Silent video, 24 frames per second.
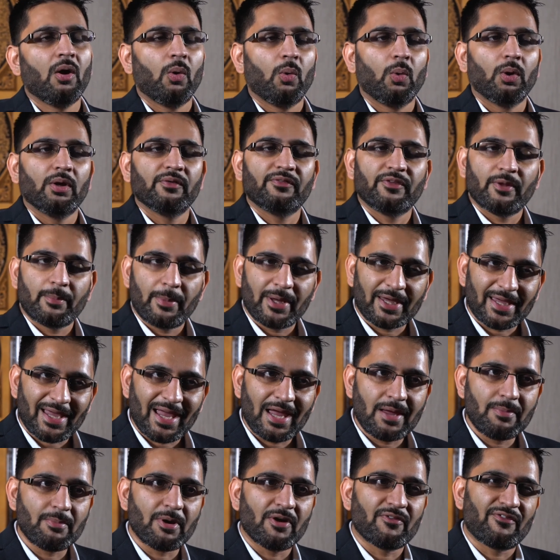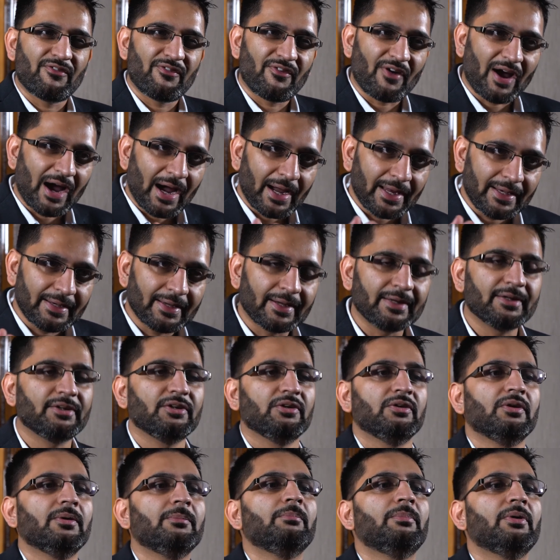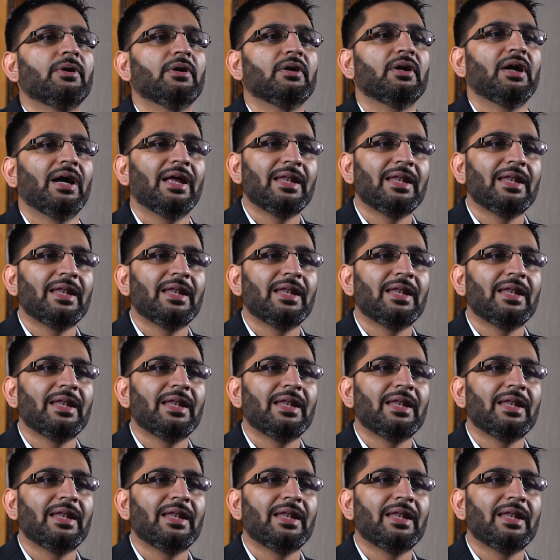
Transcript: Well, if they became a finite number,